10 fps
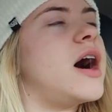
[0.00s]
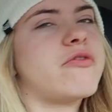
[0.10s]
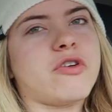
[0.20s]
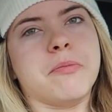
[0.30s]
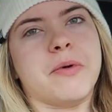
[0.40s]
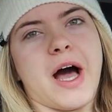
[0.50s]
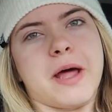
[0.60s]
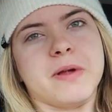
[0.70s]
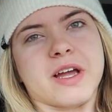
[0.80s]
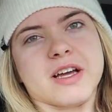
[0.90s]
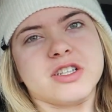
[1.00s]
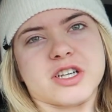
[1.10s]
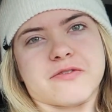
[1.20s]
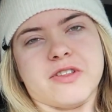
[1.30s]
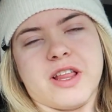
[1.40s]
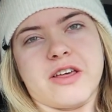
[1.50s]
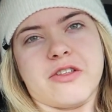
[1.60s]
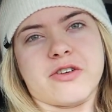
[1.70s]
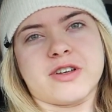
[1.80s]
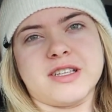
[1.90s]
I feel bad being at Chick-fil-A
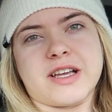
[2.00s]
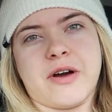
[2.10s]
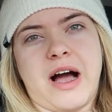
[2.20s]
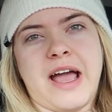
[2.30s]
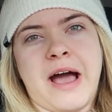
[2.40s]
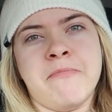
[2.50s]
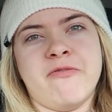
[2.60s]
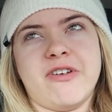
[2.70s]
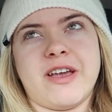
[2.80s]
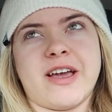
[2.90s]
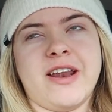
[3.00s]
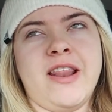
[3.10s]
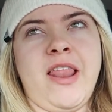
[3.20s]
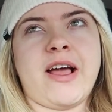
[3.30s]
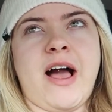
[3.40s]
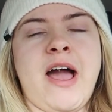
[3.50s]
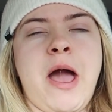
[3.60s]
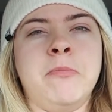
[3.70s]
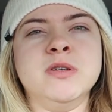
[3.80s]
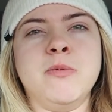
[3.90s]
though, because like I am vegan and like I
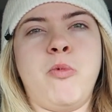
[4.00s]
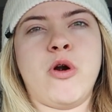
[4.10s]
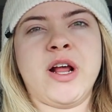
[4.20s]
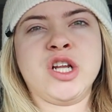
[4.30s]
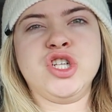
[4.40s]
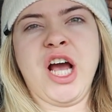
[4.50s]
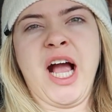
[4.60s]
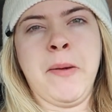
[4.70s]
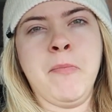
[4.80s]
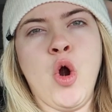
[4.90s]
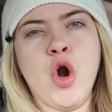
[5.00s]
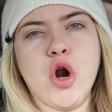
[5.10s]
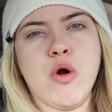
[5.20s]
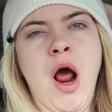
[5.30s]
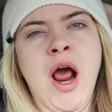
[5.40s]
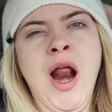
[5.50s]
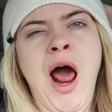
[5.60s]
am supporting chicken murder right